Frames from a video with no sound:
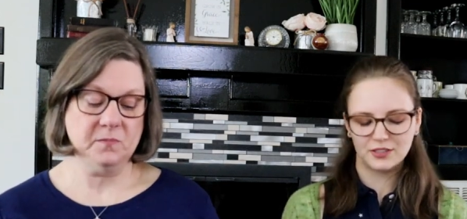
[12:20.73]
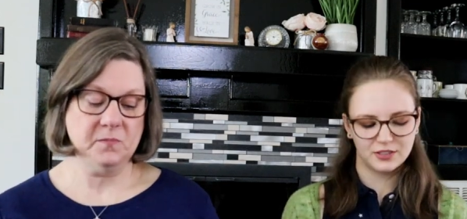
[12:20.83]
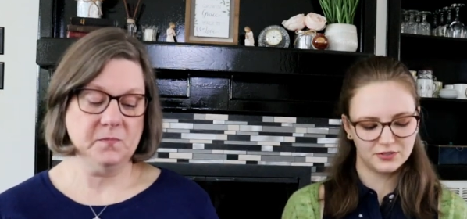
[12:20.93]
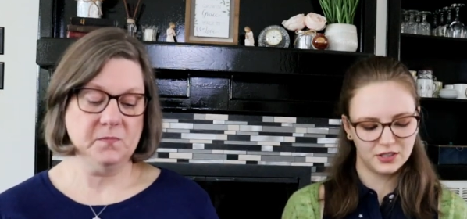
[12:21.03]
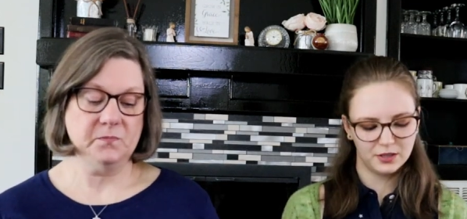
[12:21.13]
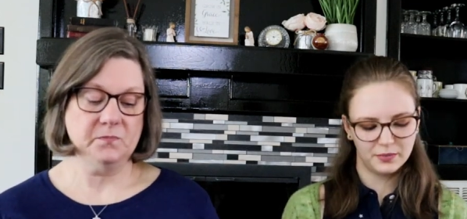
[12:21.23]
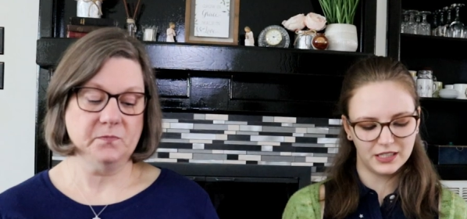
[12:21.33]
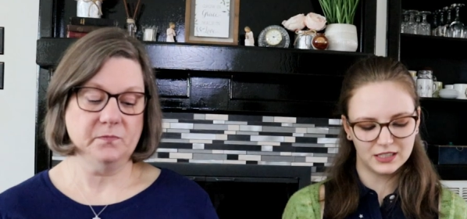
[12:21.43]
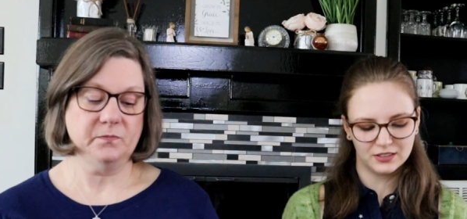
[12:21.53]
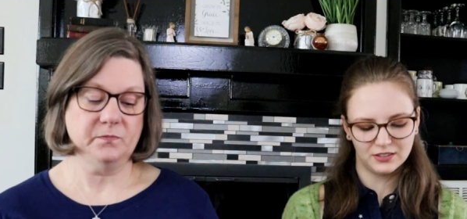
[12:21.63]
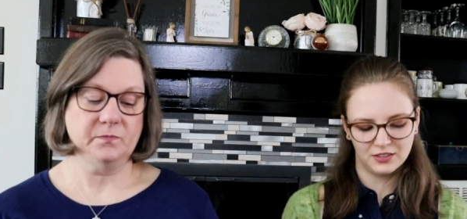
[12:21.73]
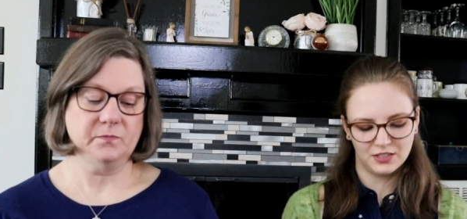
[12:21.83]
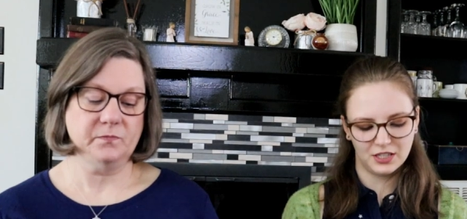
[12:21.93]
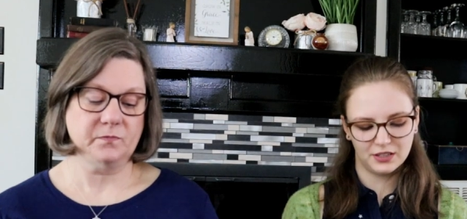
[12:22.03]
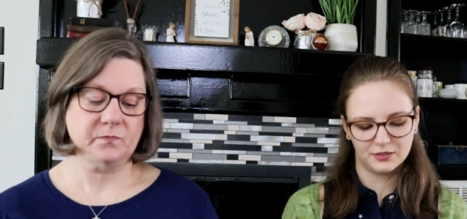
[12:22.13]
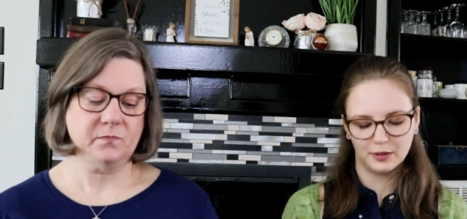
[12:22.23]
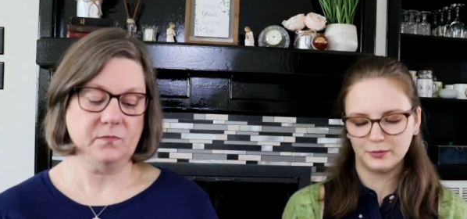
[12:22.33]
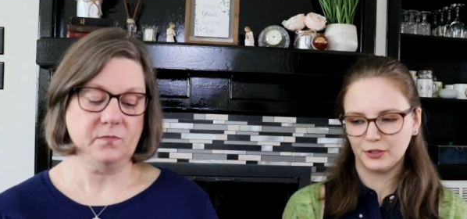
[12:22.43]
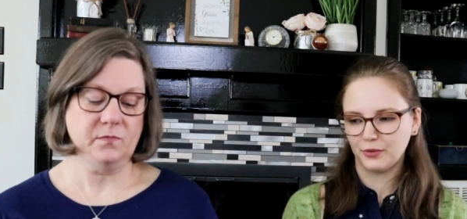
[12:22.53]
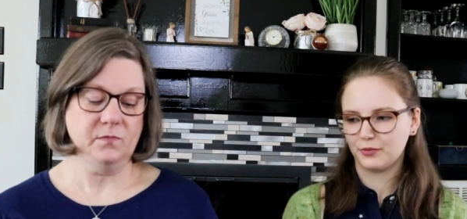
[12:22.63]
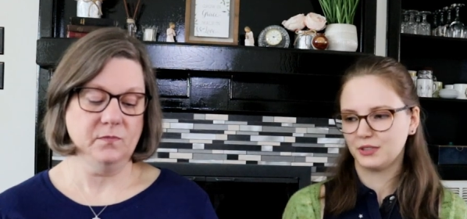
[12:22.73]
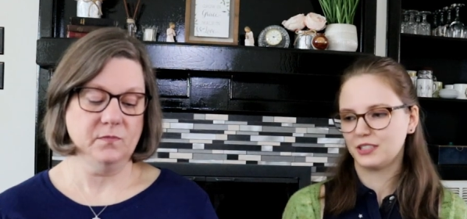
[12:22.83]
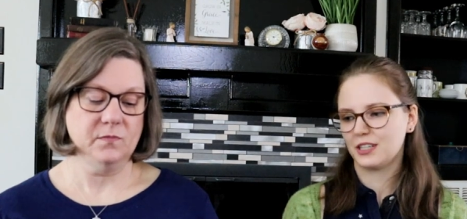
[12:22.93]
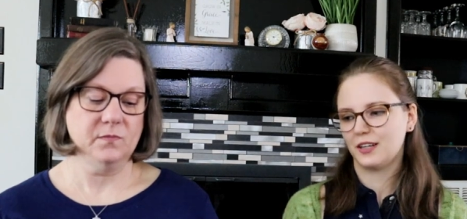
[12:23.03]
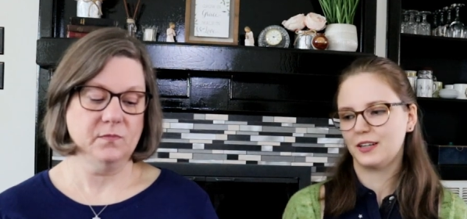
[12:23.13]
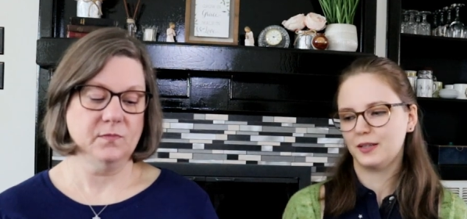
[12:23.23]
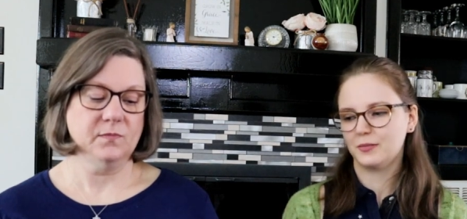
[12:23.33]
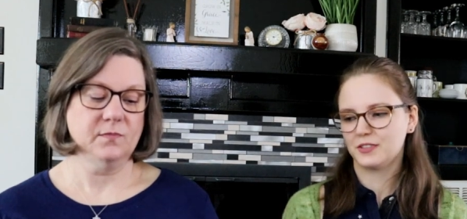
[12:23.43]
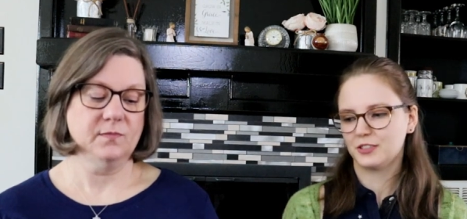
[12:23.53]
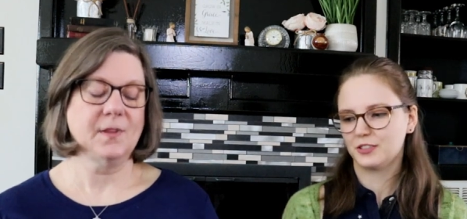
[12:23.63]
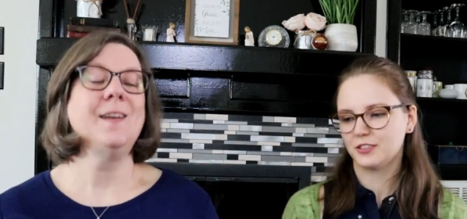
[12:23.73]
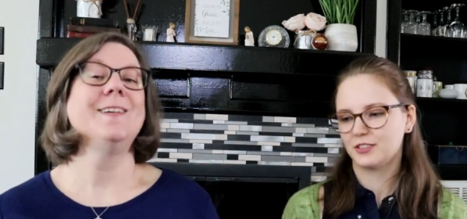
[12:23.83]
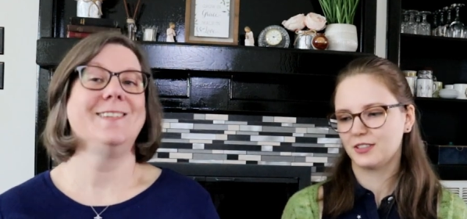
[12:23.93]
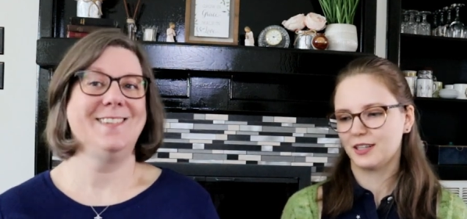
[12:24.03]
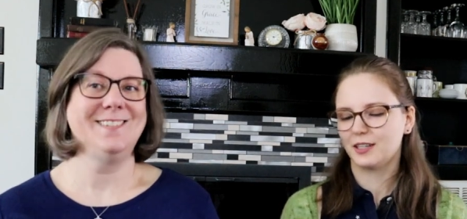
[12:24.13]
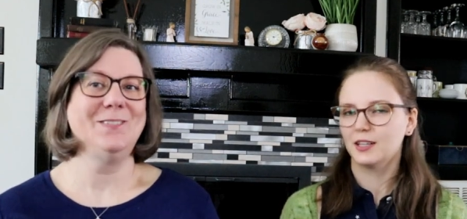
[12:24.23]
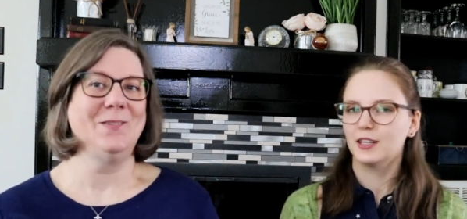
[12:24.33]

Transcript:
Speaker 1: must have gone back and looked at your rainbow three times and just like,